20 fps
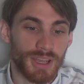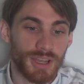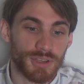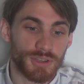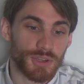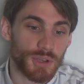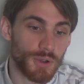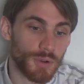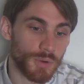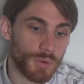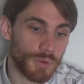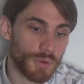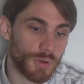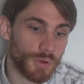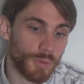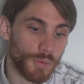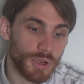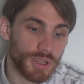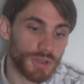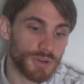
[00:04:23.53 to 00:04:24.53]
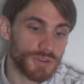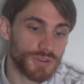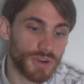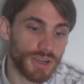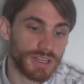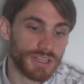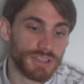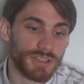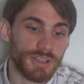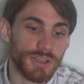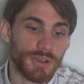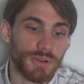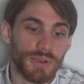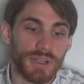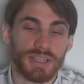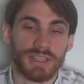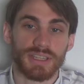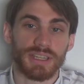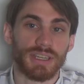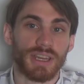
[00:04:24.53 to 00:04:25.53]
So what you're trying to do
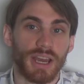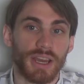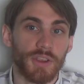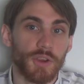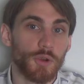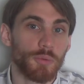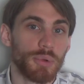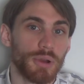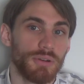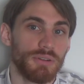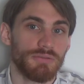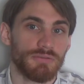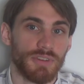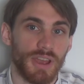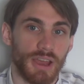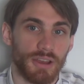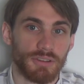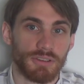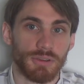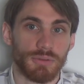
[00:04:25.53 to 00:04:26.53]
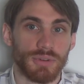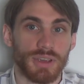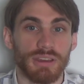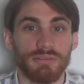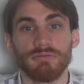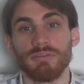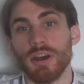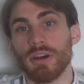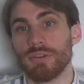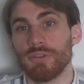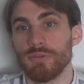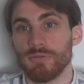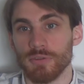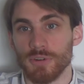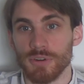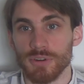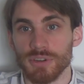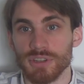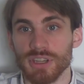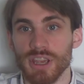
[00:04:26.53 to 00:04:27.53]
is deny your opponent value, get value for
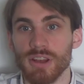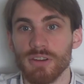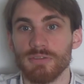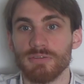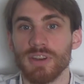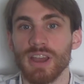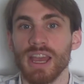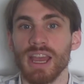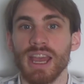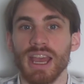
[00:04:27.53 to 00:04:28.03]
yourself,